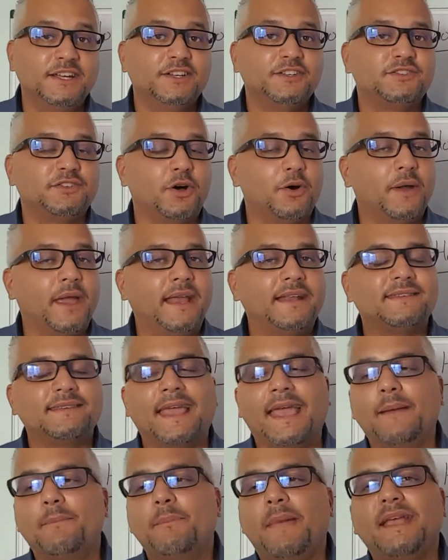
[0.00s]
So
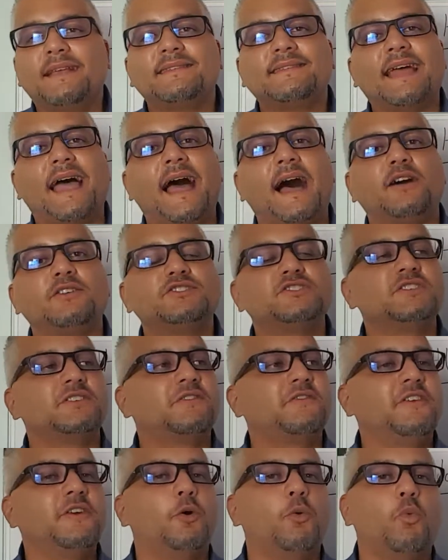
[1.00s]
it makes the house just
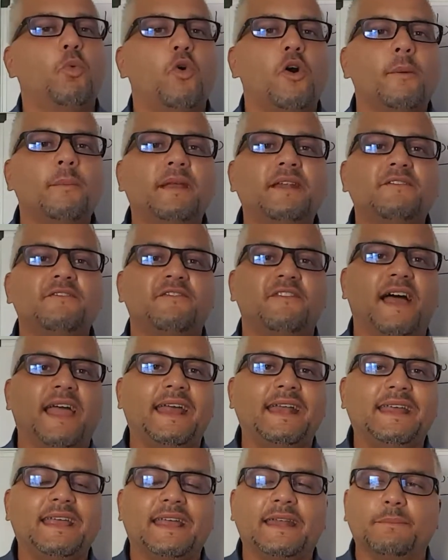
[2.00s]
feel warm and
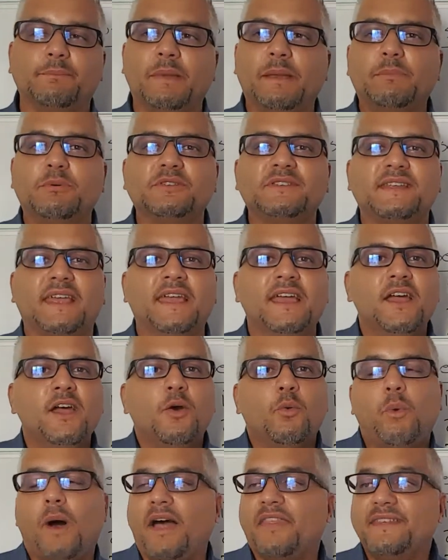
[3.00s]
inviting. And people say,
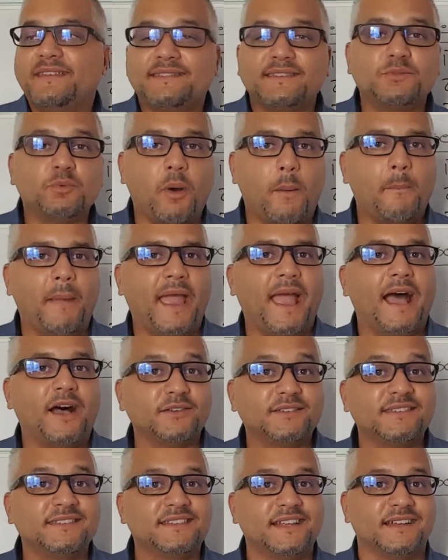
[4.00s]
wow, this is what my
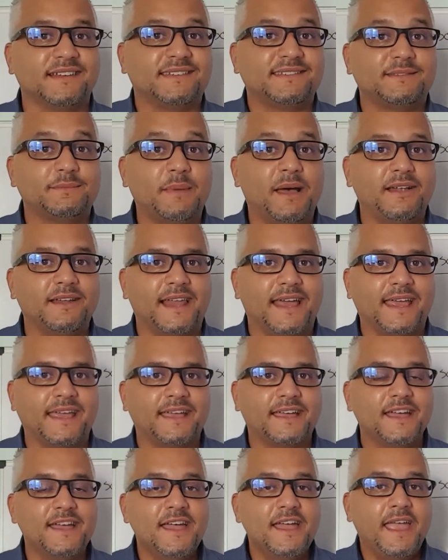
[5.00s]
house is going to smell
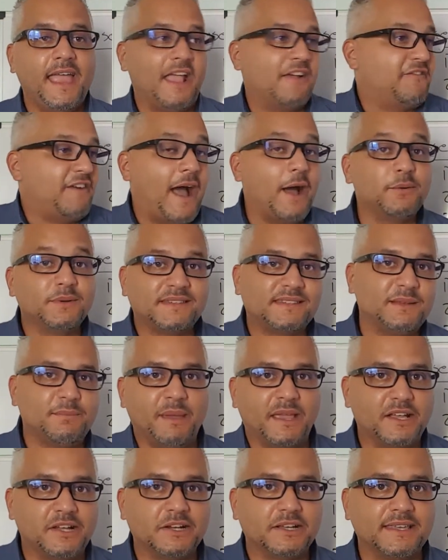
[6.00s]
like if I was to
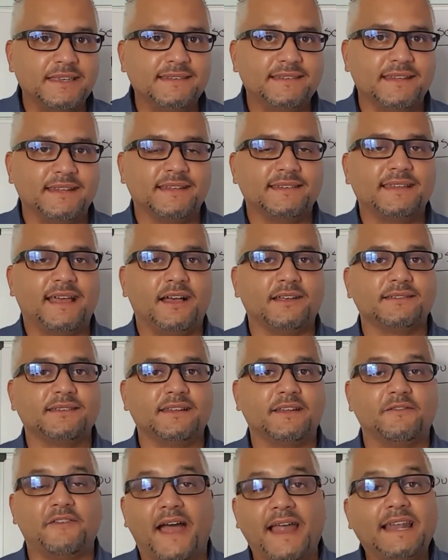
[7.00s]
bake cookies in this house,
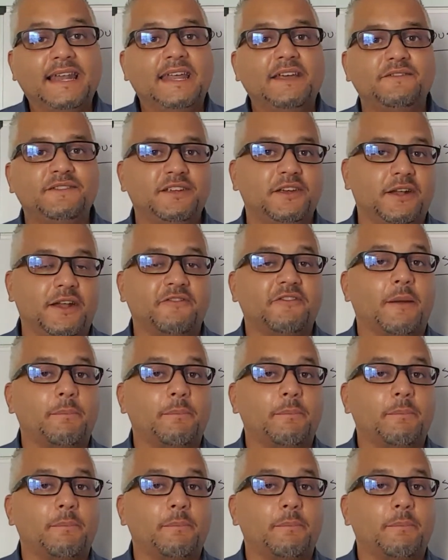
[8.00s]
and if I lived here and if I